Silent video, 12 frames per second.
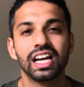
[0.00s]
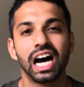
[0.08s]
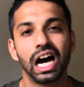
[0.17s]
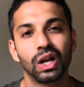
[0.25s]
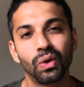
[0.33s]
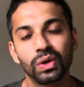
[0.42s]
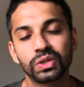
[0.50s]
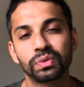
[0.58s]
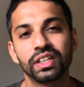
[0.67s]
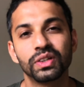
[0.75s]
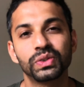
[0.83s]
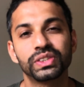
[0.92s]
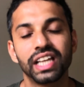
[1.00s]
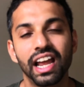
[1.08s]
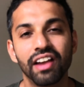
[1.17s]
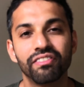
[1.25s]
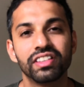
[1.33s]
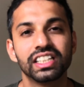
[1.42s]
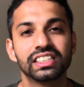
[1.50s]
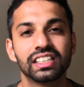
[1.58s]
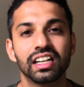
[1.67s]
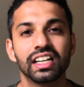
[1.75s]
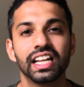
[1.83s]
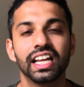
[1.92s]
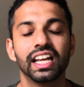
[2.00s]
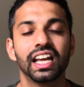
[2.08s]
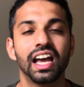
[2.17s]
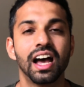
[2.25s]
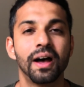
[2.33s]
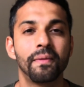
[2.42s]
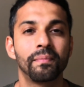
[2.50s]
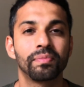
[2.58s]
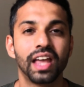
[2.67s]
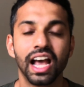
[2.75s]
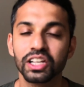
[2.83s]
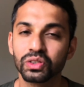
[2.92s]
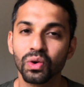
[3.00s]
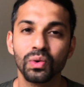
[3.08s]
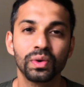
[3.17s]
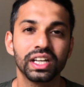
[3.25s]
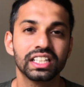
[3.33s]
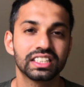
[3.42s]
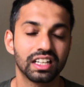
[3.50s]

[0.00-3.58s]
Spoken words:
I launch videos every Sunday, as always, and